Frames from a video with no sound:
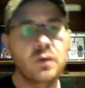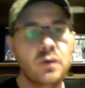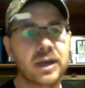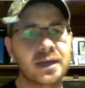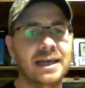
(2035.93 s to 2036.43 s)

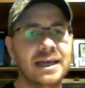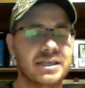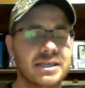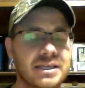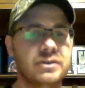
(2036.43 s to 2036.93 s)
what I
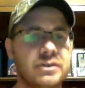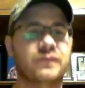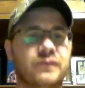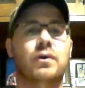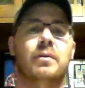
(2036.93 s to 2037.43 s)
like to use
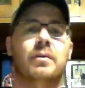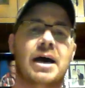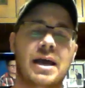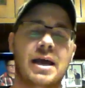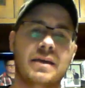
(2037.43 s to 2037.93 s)
for
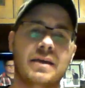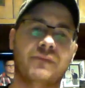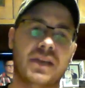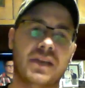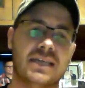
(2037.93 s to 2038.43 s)
my
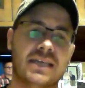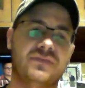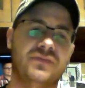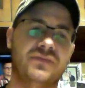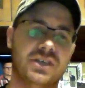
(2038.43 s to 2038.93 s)

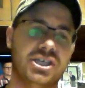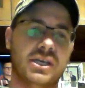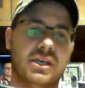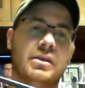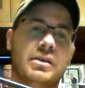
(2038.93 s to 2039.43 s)
finesse
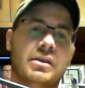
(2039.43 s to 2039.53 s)
fishing.